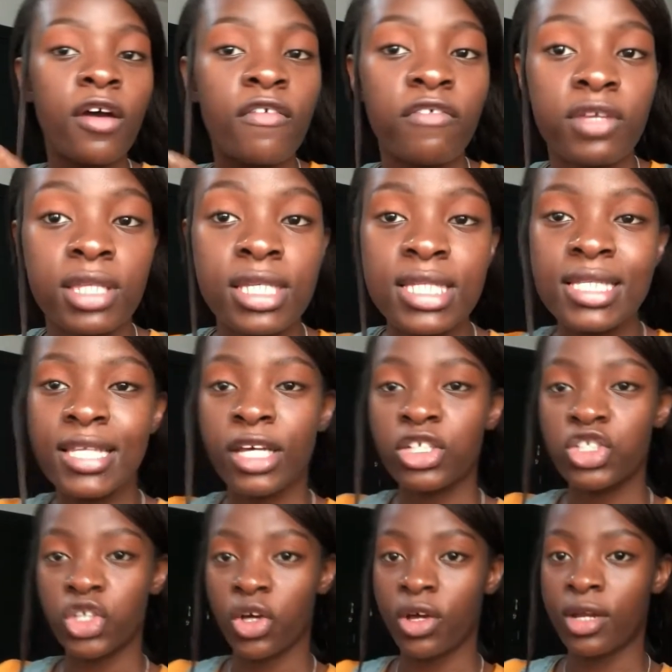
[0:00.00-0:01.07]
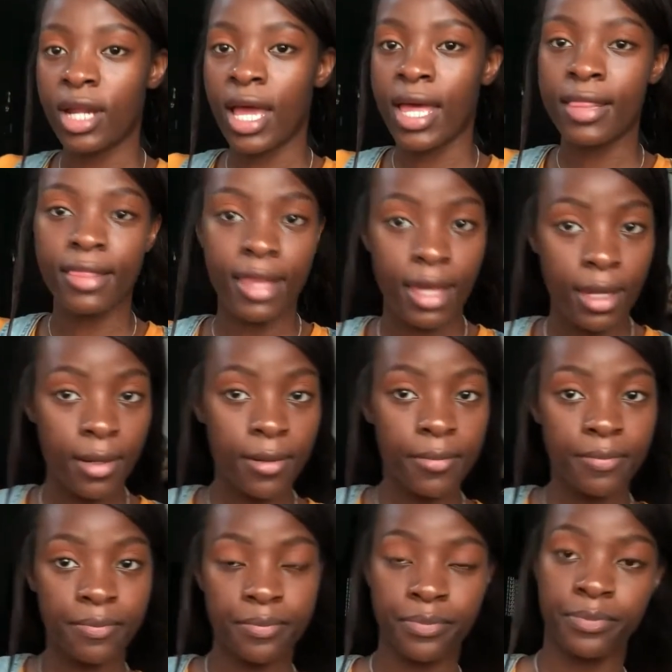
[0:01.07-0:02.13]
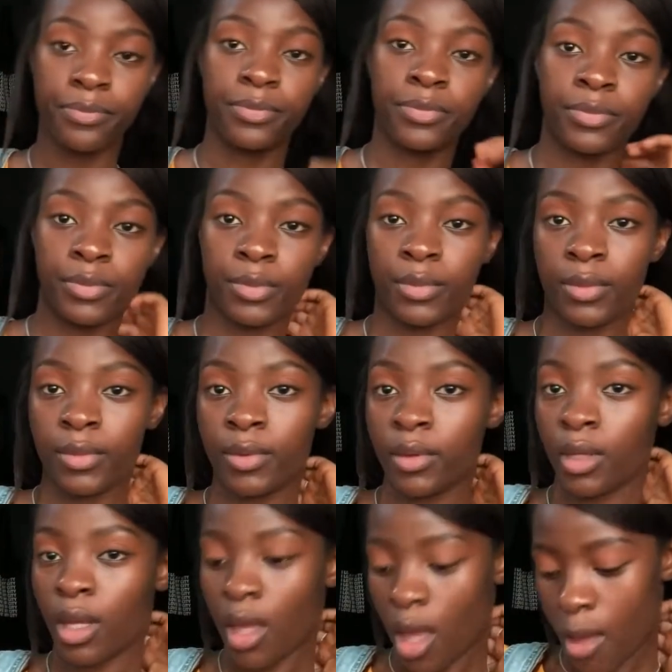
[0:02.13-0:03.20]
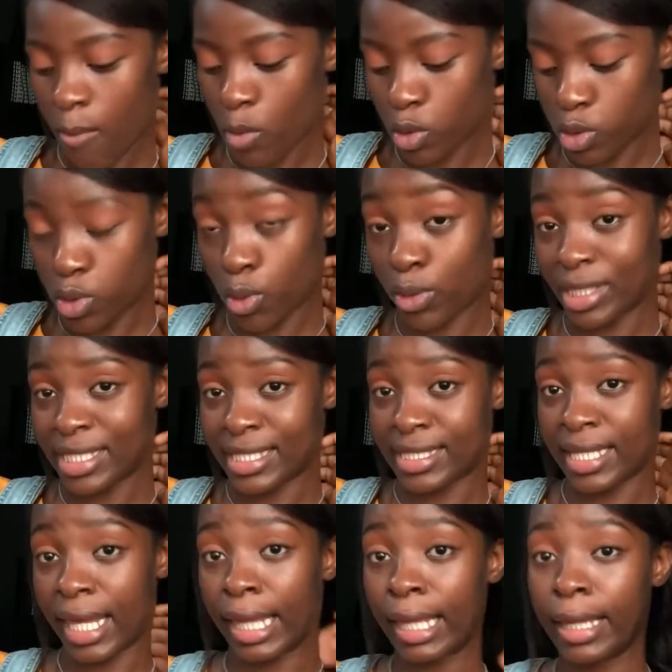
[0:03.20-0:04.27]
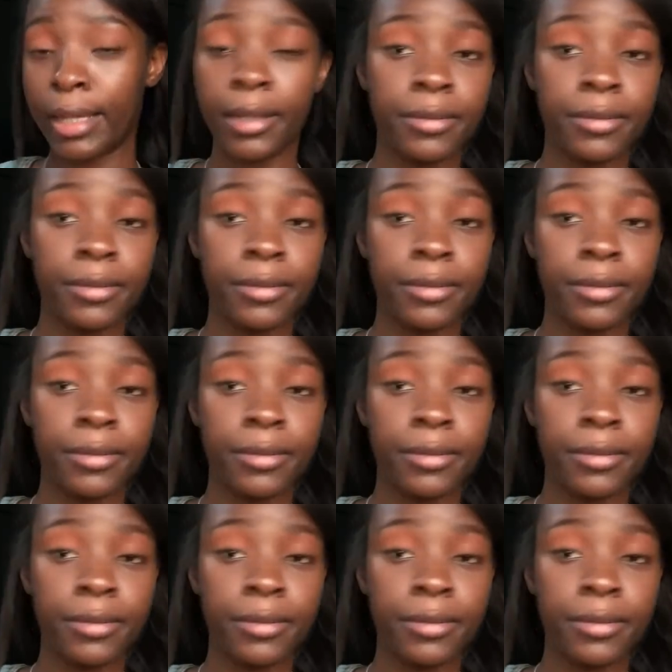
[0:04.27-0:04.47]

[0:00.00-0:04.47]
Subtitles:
for this section, and then I'm also going to take,